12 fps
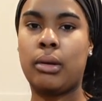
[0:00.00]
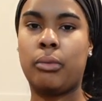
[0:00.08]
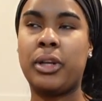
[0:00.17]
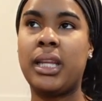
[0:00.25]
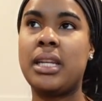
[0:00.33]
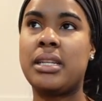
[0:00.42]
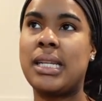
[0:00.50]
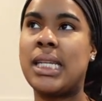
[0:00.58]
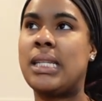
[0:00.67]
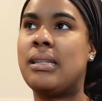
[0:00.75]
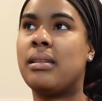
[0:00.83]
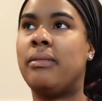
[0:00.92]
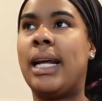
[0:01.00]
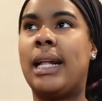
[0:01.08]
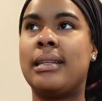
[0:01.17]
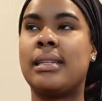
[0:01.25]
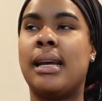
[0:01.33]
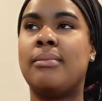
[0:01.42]
Really just
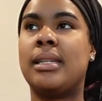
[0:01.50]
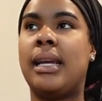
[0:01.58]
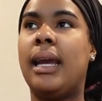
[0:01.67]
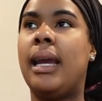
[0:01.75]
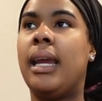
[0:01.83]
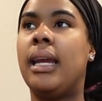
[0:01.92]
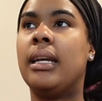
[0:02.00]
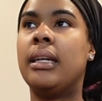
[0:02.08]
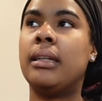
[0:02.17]
Valentine's Day,